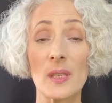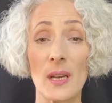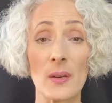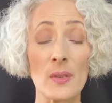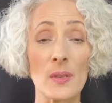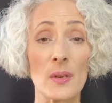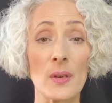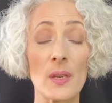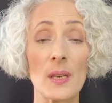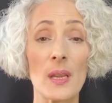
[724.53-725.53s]
counselor
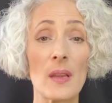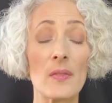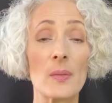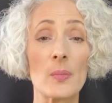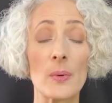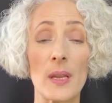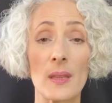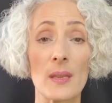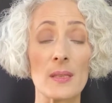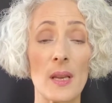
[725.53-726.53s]
can even bring
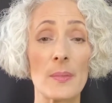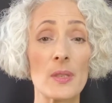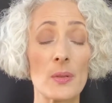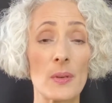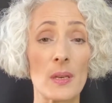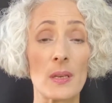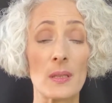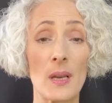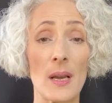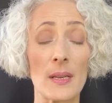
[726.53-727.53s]
these up to a
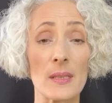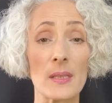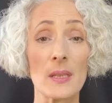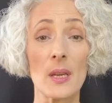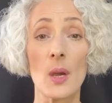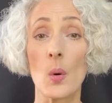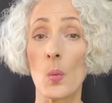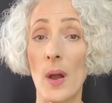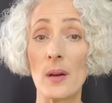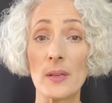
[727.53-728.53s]
client
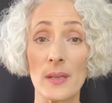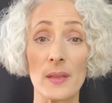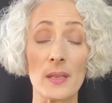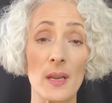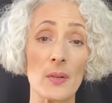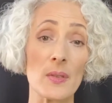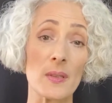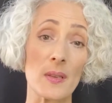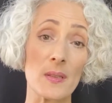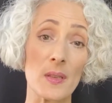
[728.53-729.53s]
while in the
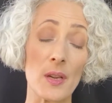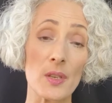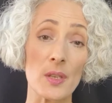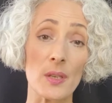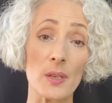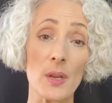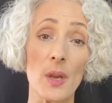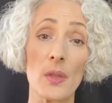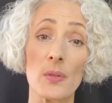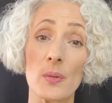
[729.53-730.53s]
counseling session
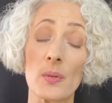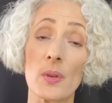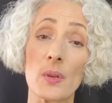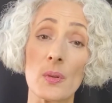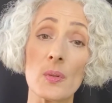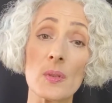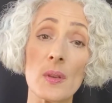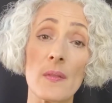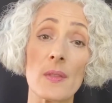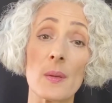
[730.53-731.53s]
through the use
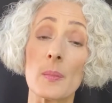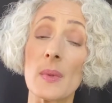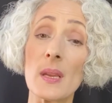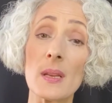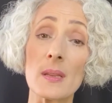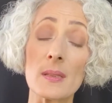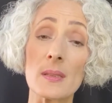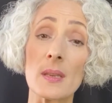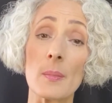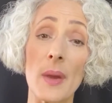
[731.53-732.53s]
of the
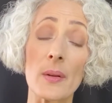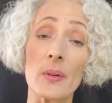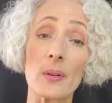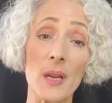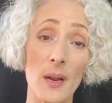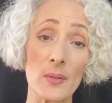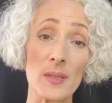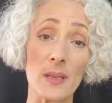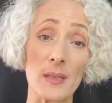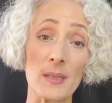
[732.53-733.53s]
immediacy
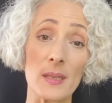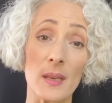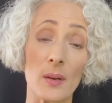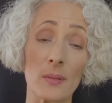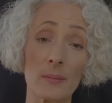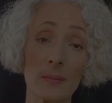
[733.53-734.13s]
micro-counseling skill.